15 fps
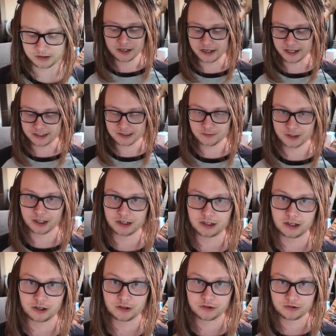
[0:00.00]
Next we're going to
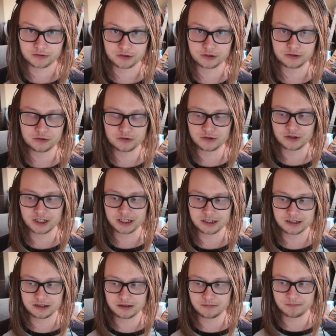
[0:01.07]
go through
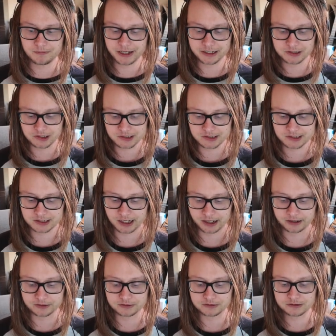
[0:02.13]
the major
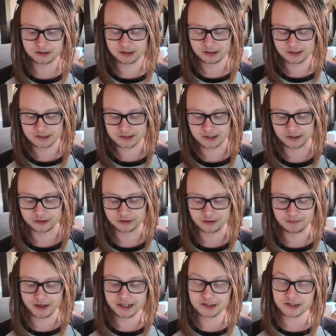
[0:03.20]
scale. So the
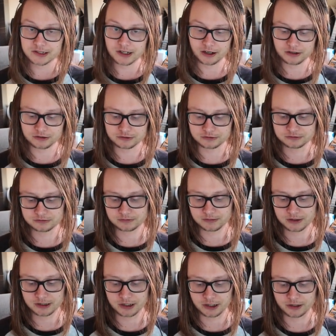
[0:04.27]
major scale
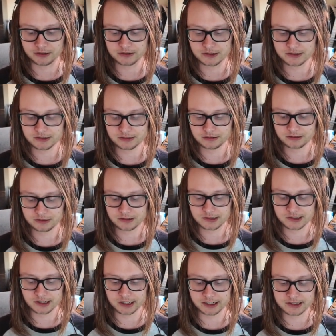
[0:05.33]
goes,
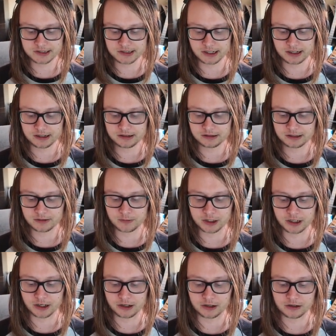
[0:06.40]
starting at C, then we
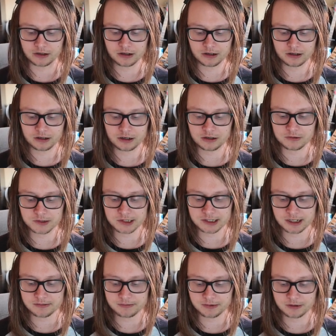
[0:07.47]
go whole
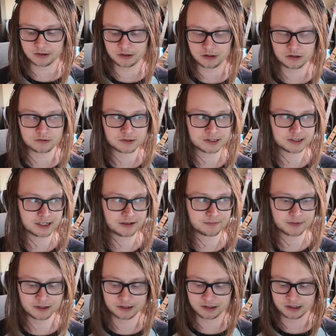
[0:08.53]
step, half step,
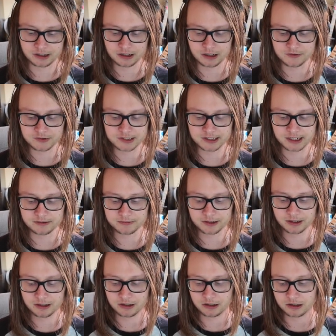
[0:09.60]
whole step,
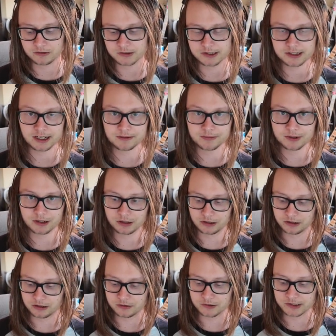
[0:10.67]
whole
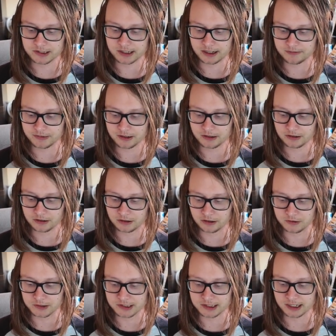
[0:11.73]
step,
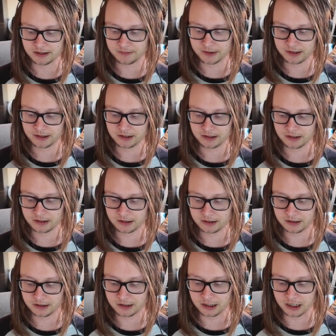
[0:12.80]
whole step,
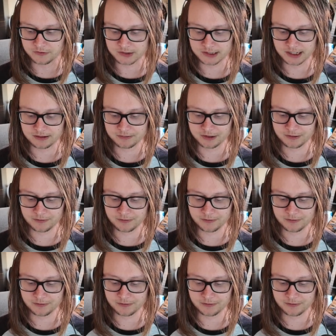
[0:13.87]
half step.